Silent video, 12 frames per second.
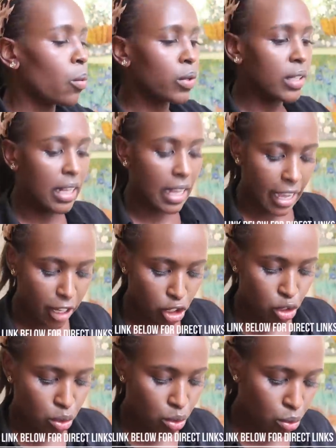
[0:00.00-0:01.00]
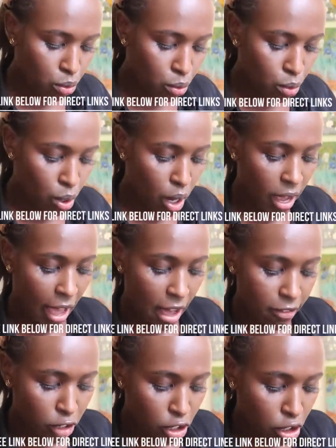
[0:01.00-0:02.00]
would like to
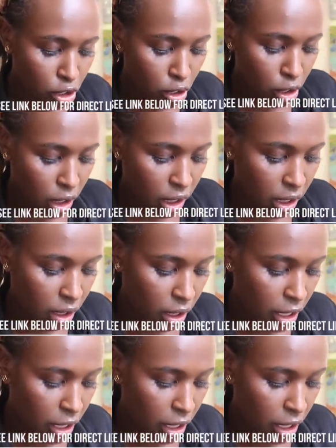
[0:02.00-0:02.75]
have a look,